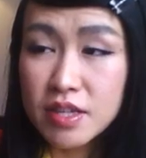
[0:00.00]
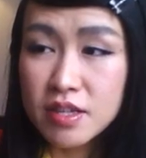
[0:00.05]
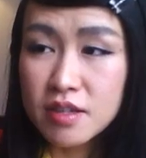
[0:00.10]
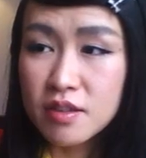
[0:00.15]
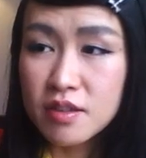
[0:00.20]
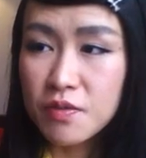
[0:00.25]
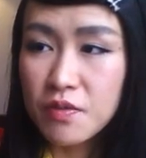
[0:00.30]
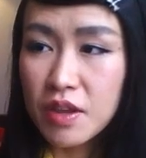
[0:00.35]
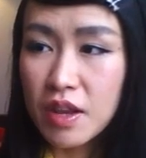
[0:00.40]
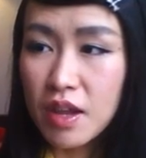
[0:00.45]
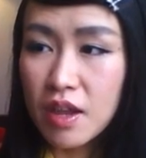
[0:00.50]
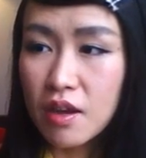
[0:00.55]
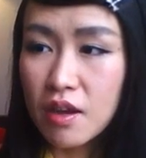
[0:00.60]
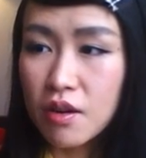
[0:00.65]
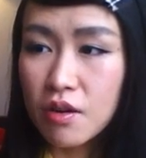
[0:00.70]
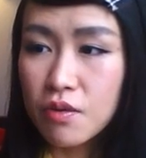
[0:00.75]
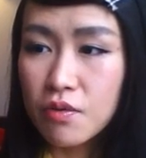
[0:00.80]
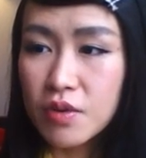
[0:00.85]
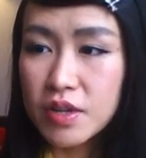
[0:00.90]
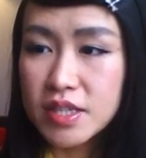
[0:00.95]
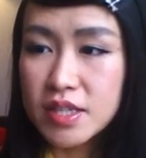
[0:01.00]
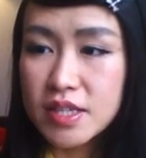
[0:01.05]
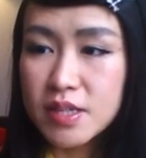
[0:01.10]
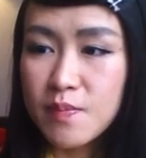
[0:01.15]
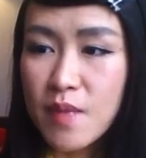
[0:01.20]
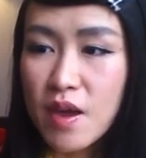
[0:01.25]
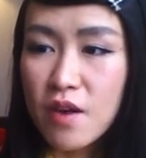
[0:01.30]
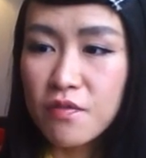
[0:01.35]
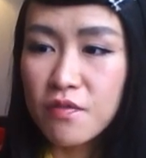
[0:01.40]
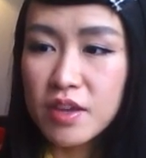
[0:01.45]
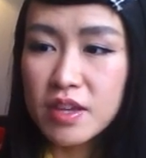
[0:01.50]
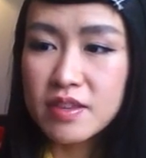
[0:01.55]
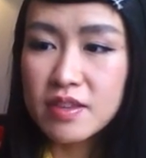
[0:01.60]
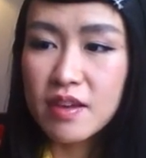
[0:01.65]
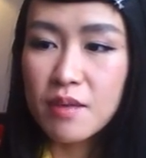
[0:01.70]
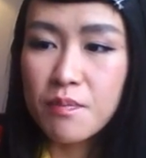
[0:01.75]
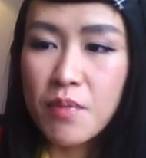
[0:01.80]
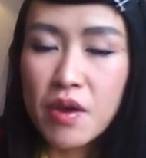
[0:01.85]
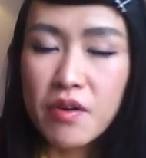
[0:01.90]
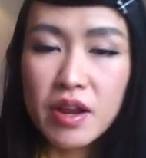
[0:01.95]
a recent video, which is
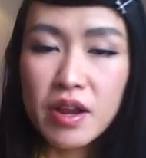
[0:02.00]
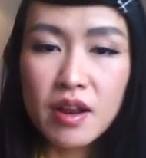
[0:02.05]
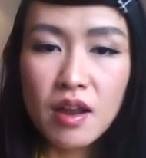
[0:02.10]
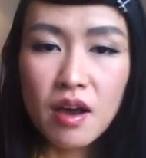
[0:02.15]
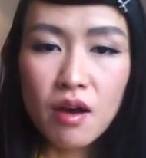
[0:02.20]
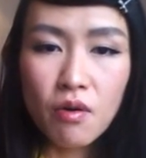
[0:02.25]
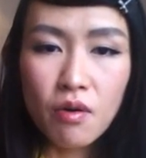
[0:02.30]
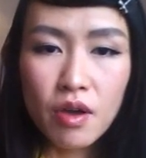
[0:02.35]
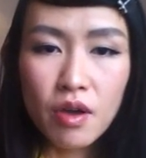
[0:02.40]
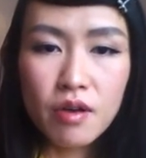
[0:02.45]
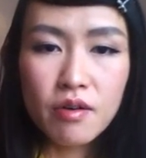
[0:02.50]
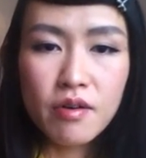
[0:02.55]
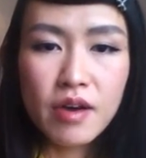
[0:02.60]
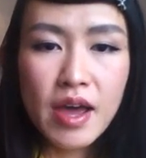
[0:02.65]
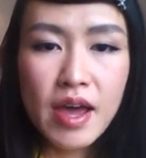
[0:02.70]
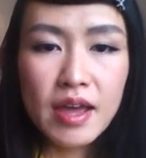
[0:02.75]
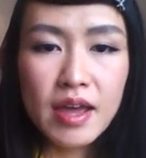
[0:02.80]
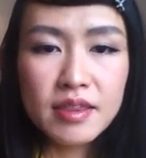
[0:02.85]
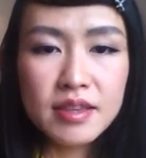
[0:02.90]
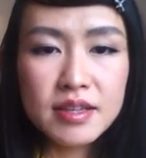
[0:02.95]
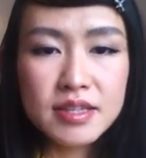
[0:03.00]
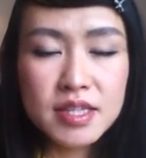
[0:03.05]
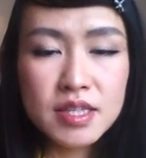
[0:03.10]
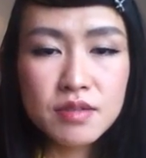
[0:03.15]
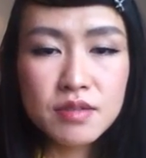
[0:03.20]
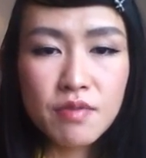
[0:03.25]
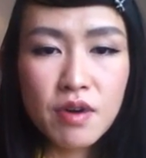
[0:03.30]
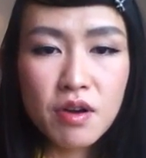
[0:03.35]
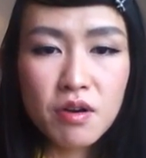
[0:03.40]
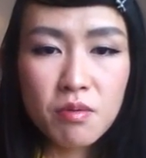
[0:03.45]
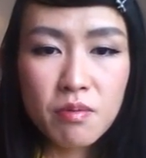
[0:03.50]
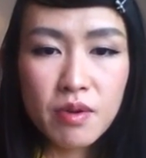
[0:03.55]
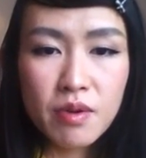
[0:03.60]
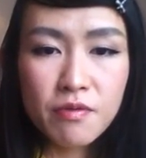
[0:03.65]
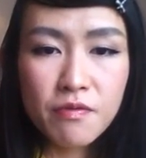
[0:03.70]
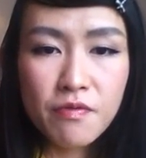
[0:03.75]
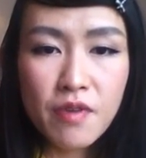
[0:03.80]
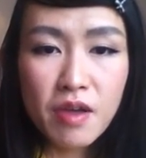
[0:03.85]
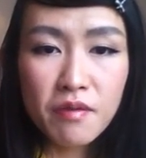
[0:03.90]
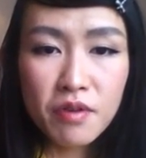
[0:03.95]
Melvita Perilla oil, and this is one of my
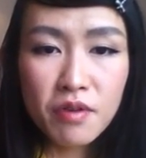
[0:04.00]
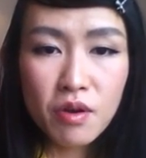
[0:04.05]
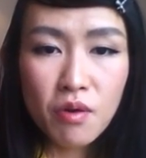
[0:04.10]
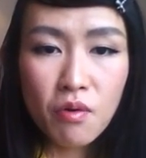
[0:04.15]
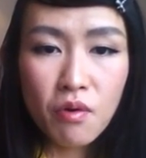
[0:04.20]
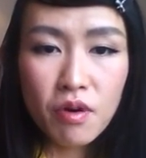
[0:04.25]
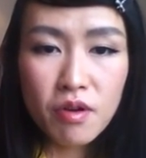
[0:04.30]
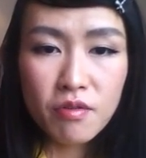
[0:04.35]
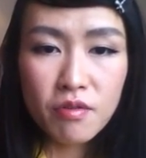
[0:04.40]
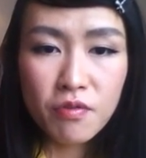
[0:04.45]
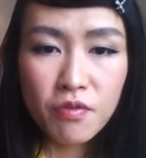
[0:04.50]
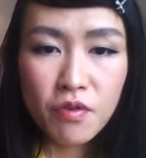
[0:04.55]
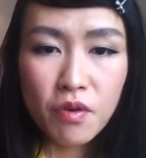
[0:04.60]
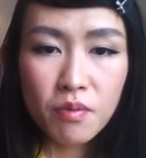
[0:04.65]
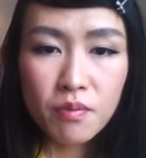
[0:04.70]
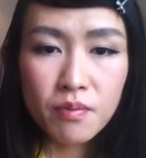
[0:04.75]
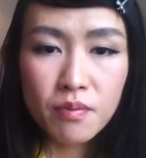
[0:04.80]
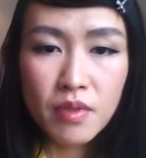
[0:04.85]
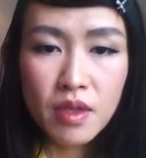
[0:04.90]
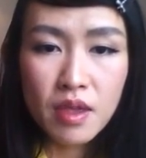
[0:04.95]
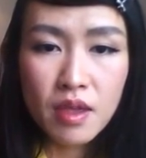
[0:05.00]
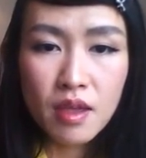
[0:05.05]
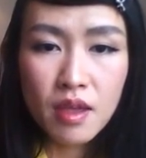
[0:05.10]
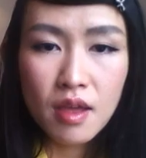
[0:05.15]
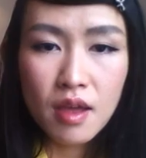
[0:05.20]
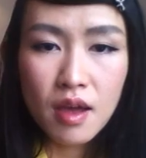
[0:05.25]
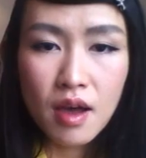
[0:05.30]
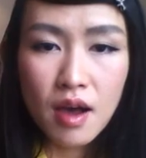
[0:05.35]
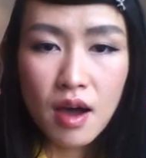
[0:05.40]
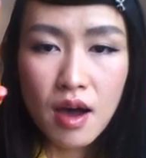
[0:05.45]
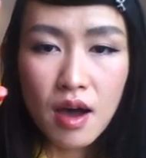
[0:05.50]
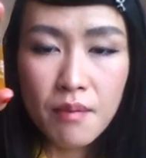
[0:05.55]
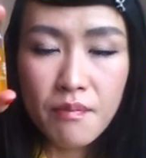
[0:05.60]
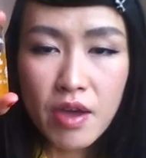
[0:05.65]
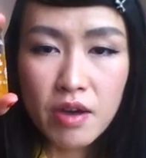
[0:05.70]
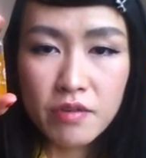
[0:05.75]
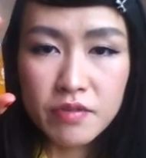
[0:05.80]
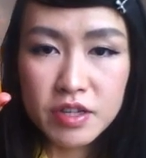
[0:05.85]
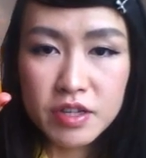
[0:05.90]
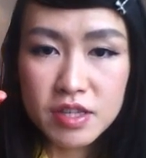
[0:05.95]
favorite oil from
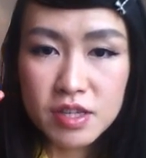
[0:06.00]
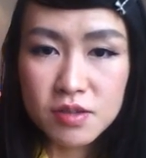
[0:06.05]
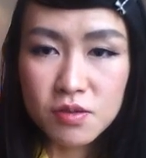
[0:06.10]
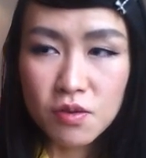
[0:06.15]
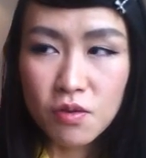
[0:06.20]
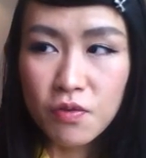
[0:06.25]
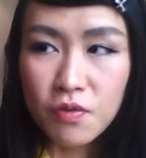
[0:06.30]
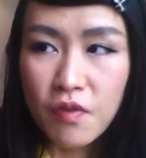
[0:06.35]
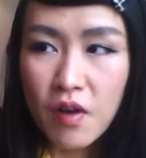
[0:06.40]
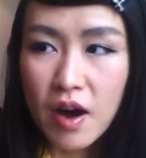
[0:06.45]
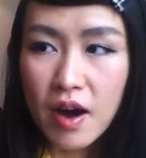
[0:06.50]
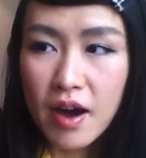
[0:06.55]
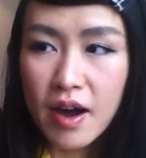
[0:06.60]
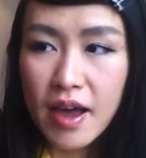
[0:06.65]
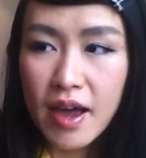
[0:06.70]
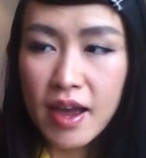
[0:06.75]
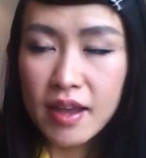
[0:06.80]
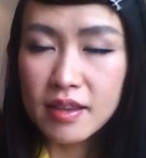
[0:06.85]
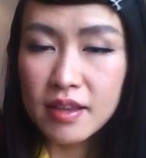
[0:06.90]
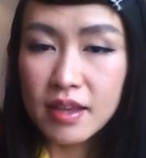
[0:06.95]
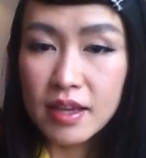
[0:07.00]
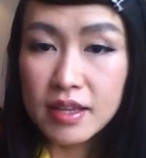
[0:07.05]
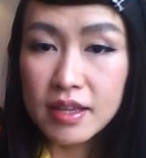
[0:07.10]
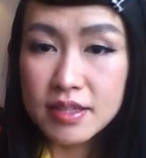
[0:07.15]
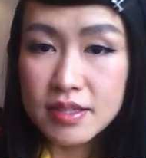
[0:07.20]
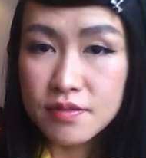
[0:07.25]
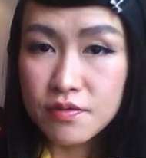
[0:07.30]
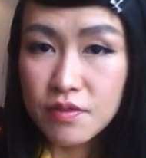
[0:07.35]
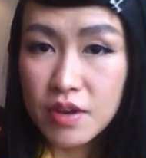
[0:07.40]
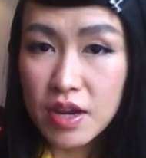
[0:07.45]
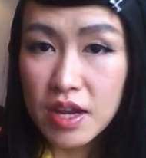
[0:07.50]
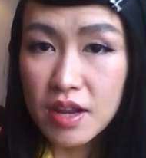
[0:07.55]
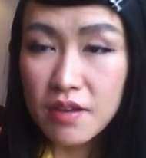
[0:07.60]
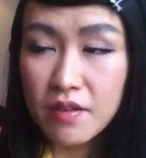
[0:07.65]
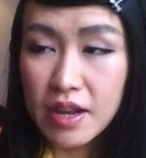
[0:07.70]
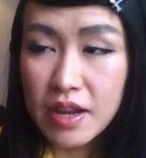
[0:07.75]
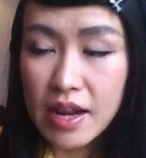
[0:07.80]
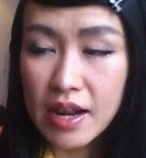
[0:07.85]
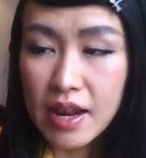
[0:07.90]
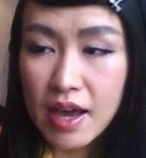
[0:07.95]
Melvita so far, and it's really,
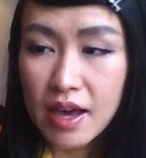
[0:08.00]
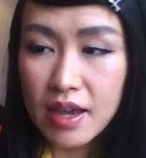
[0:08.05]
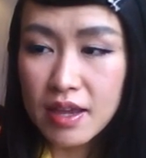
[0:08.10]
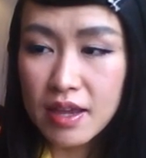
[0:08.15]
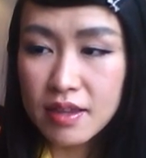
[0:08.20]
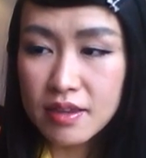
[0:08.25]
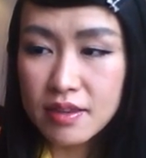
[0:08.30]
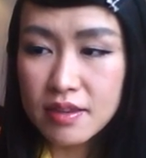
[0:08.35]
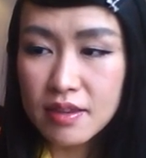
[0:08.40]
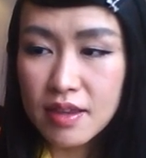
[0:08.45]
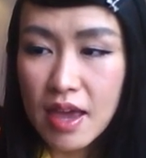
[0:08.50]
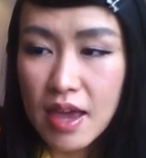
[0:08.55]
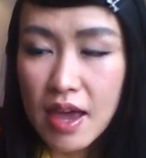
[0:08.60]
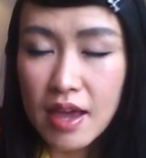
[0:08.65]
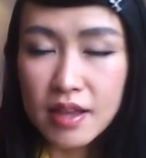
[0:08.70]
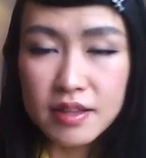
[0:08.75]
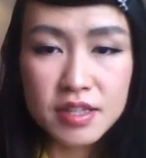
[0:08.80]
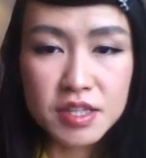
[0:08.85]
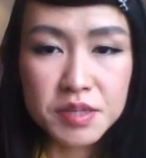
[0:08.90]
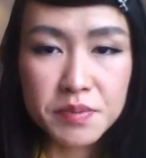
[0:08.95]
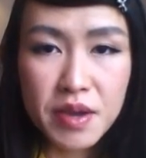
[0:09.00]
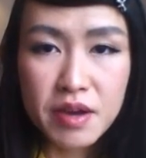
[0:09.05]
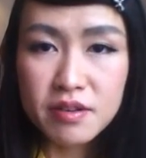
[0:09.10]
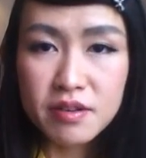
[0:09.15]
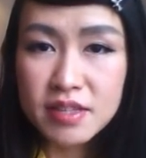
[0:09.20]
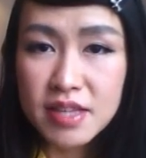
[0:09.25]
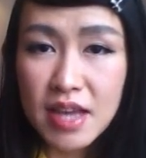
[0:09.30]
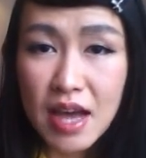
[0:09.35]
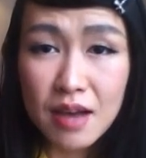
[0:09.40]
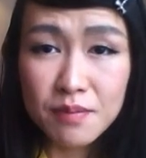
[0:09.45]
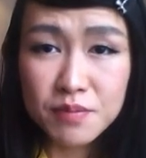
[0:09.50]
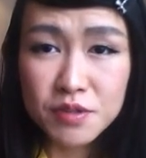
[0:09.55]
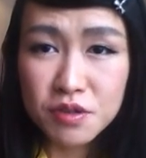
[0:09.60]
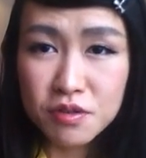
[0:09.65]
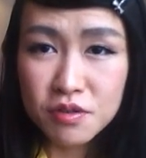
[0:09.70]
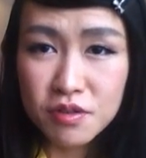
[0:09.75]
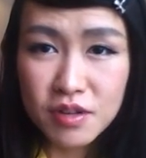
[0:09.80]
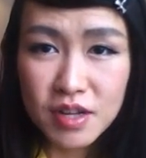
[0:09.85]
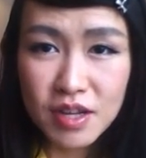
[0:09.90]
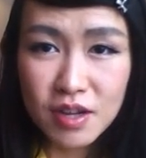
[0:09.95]
really light and smells
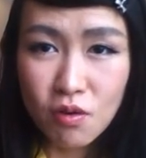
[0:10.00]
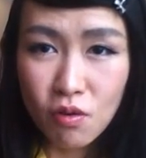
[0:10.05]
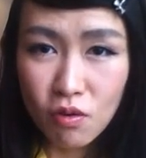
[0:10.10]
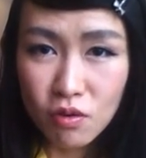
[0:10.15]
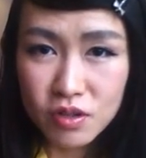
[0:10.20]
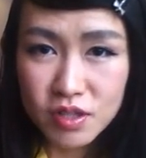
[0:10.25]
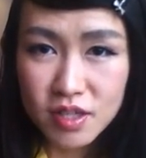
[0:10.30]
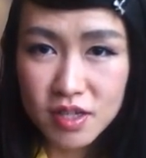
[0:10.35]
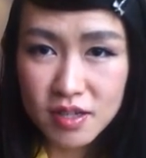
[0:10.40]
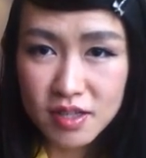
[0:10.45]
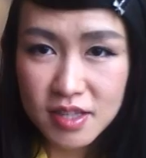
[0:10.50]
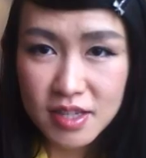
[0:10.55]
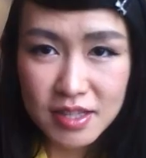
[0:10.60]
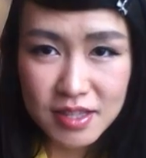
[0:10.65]
absolutely gorgeous.